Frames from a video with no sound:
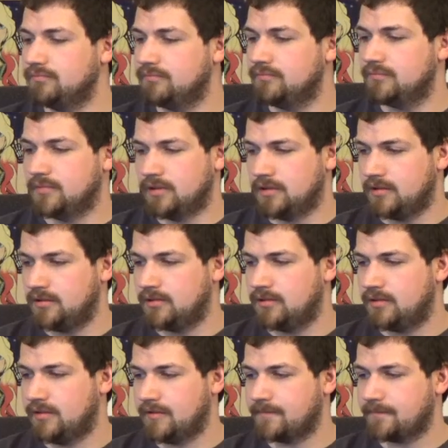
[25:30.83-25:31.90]

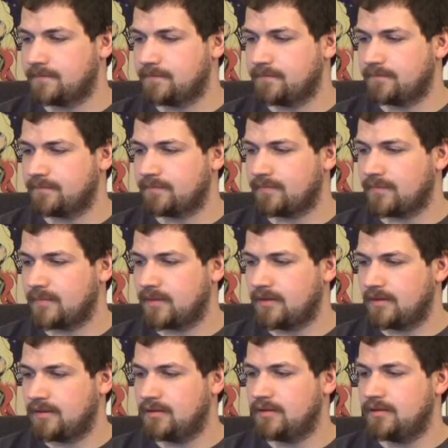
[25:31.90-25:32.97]

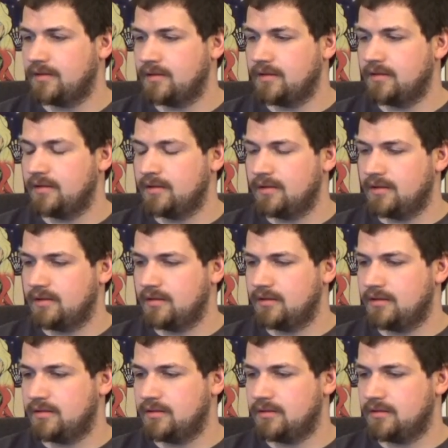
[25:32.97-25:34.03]

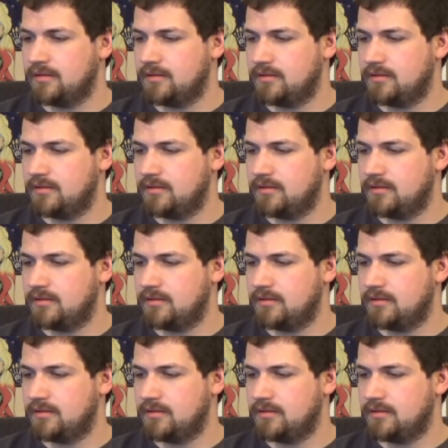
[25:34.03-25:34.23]
This person isn't speaking.